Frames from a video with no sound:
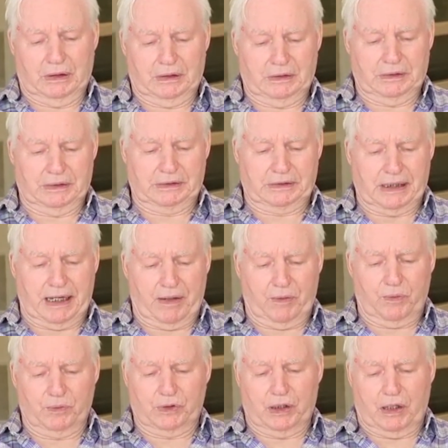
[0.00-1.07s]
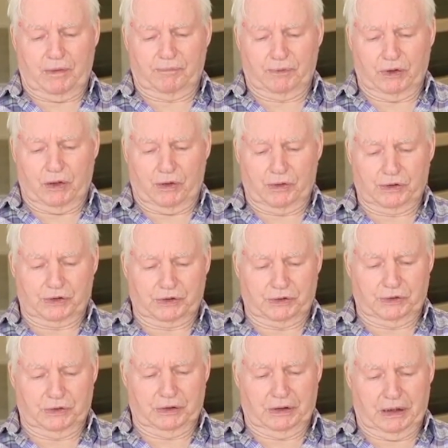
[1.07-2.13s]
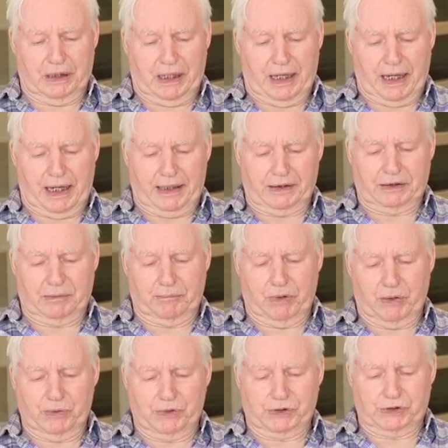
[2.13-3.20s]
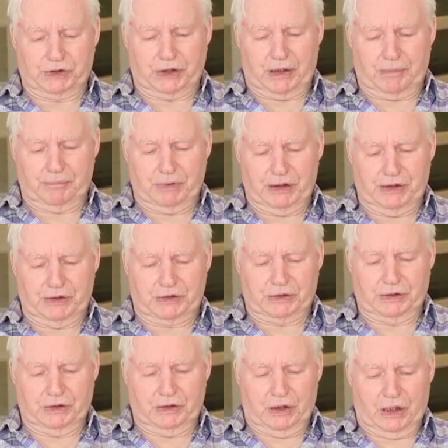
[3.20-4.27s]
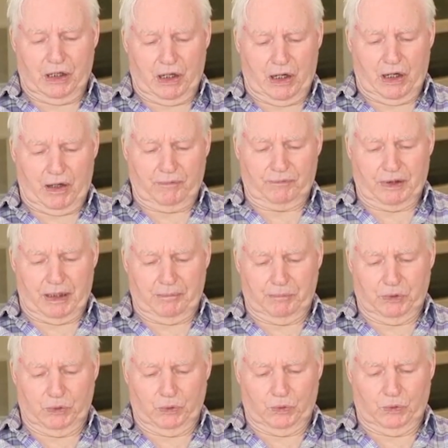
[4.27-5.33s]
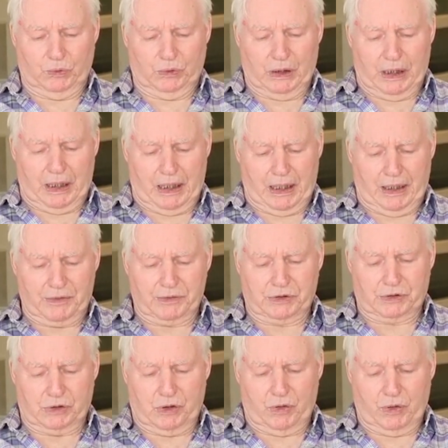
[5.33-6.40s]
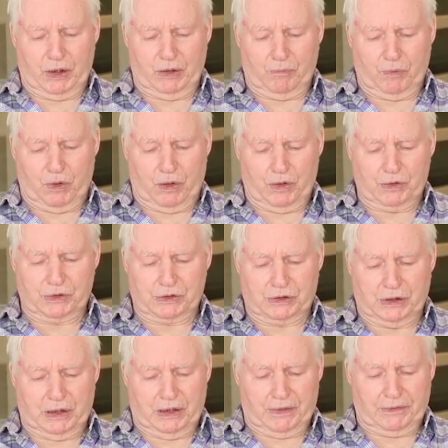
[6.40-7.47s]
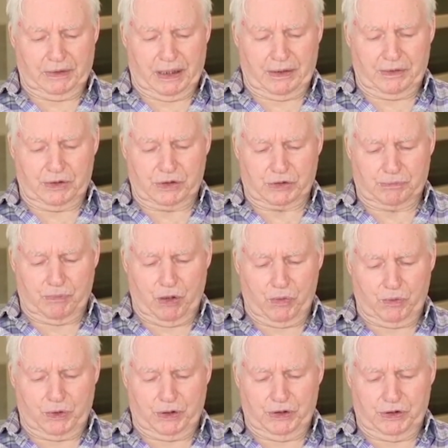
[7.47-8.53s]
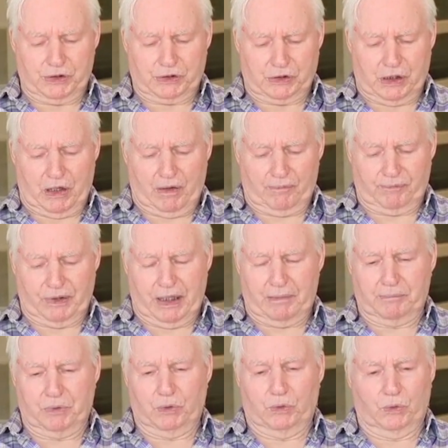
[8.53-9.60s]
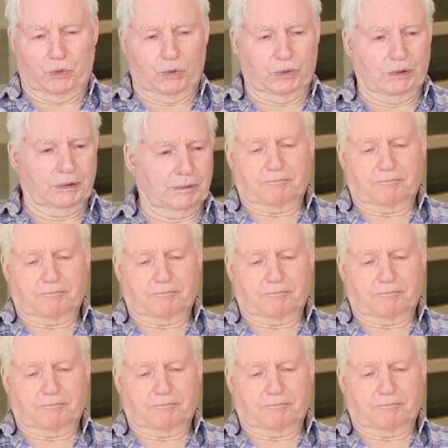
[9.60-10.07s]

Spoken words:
The town of Longton had the most chimneys of them all, and so it was that the smokiest of them all.